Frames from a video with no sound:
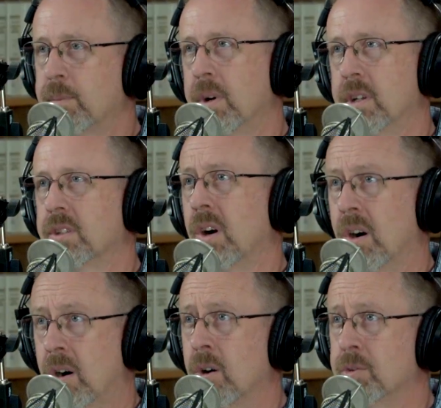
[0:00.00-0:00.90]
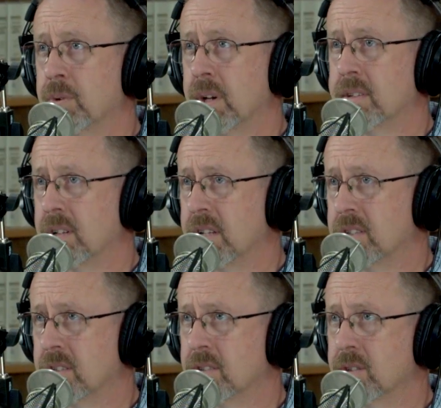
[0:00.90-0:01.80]
much all
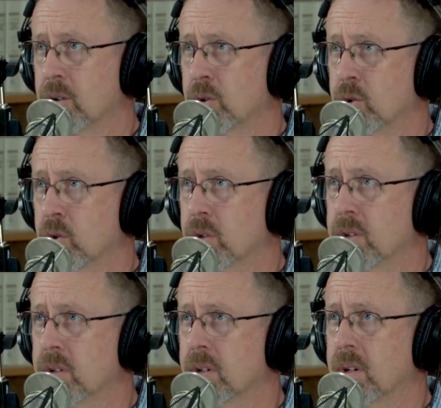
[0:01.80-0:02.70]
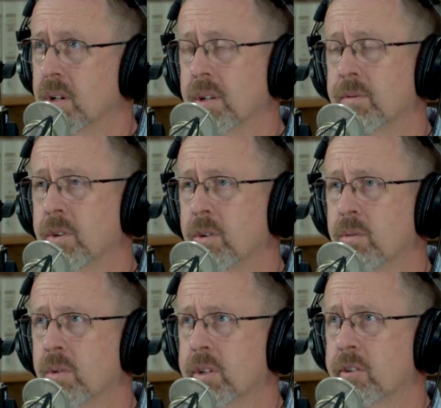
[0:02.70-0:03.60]
translations are good.
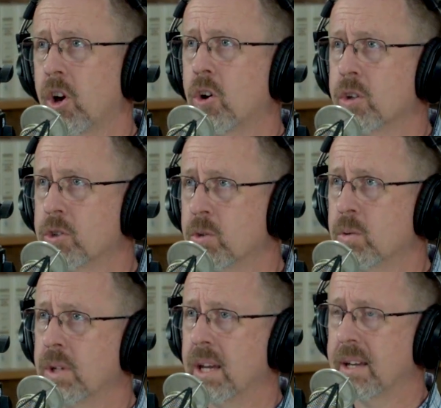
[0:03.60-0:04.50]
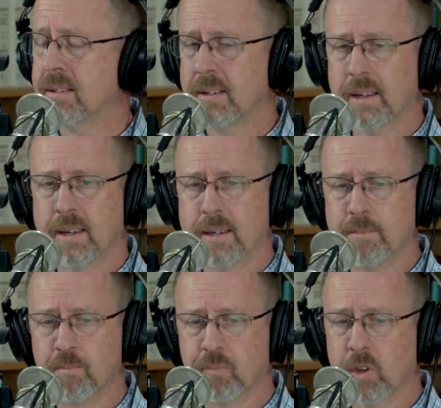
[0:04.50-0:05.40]
As long as you get a
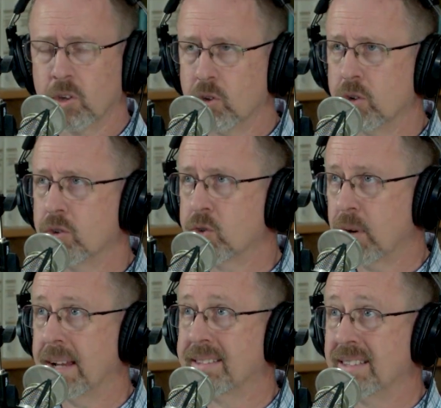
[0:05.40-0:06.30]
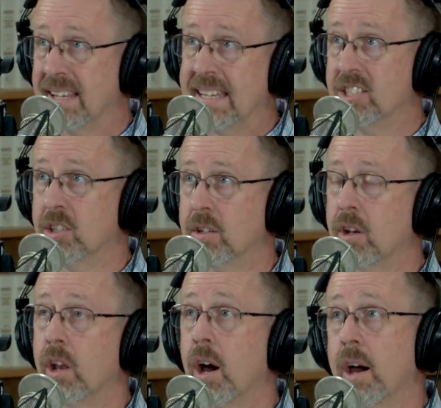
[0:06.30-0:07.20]
good
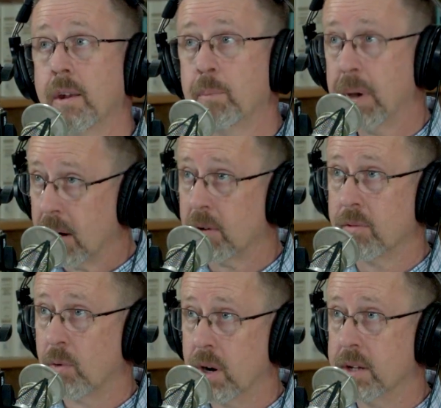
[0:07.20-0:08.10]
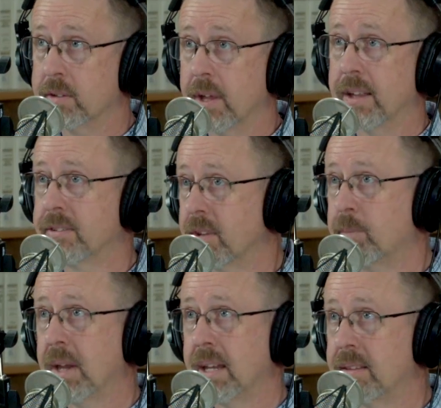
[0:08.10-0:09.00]
translation, not a paraphrase, that's the
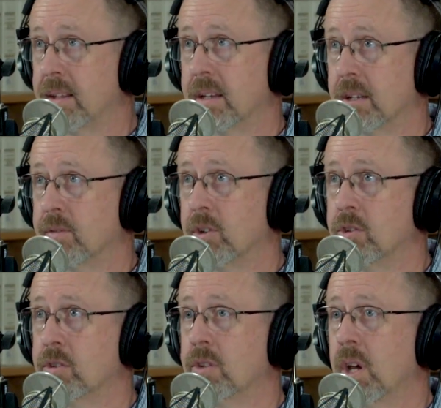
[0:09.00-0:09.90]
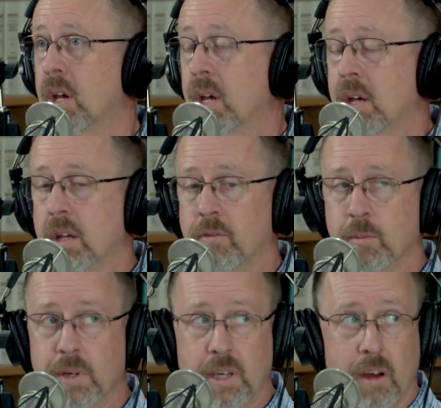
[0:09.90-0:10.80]
main thing. If you
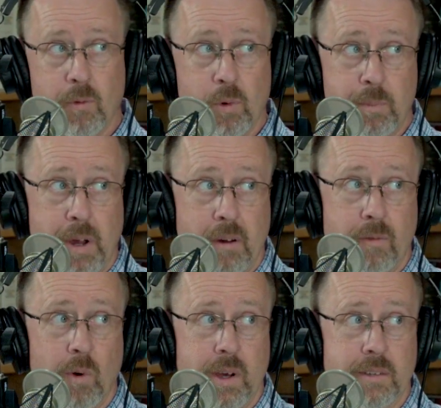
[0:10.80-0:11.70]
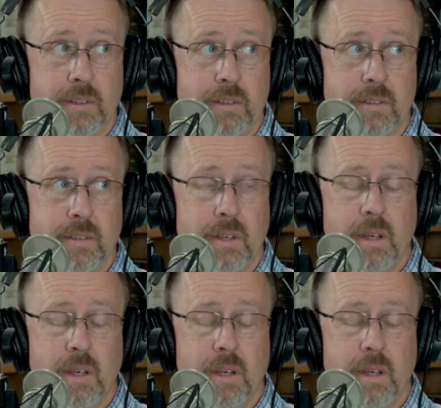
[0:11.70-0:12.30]
be careful with paraphrases,